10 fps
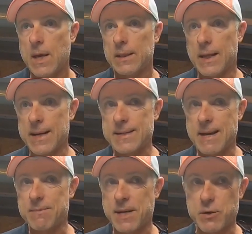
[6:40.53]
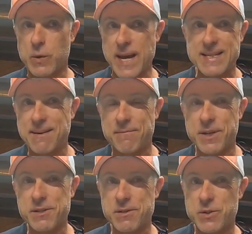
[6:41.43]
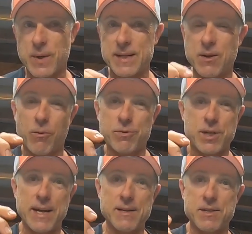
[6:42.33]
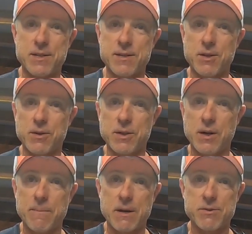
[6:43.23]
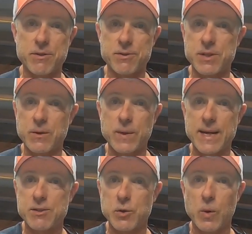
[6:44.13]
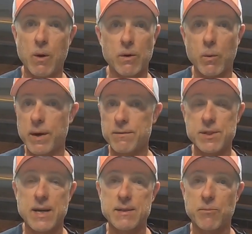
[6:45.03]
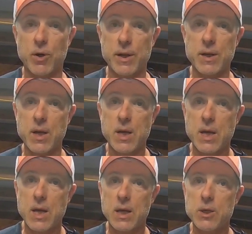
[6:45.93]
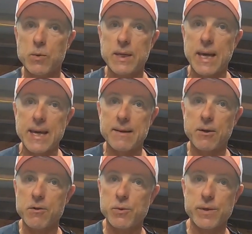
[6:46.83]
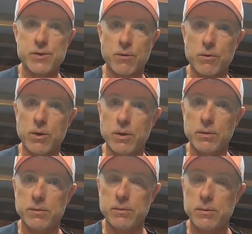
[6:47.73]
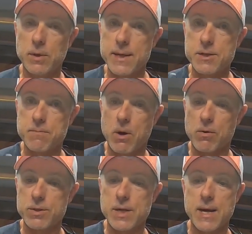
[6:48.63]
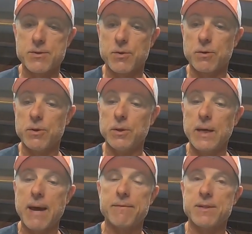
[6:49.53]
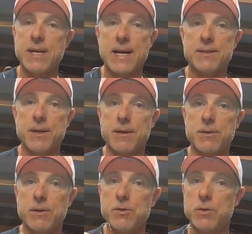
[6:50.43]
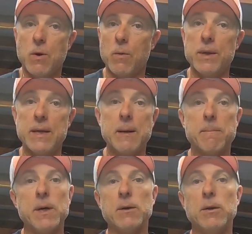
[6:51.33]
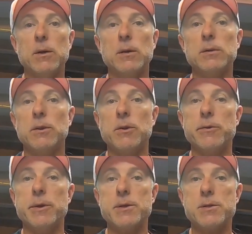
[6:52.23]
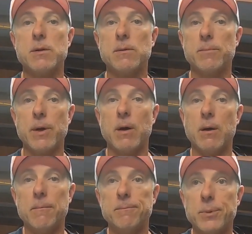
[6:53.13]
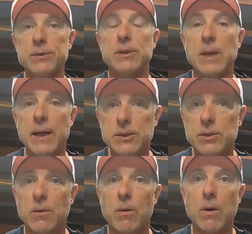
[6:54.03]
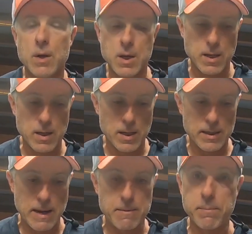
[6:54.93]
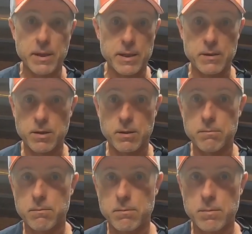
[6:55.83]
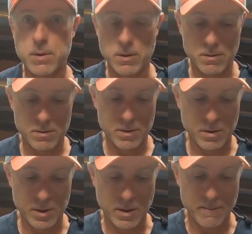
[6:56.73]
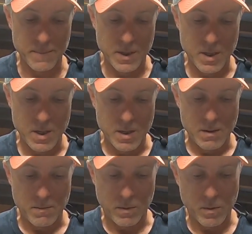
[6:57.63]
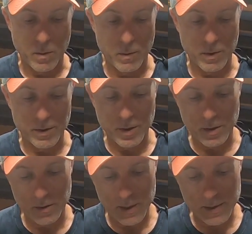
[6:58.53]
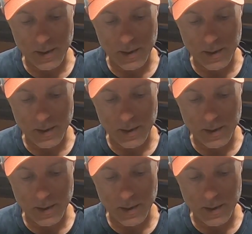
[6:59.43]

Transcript: A lot of times I do it as I'm fishing, so I don't change this hook up. I'll still stick with that 2/0 or whatever size I'm running. You can go to a circle hook, a smaller size circle hook, half the size of this, because you don't need a big hook to do this presentation or adaptability to the hookup. But what we want to do is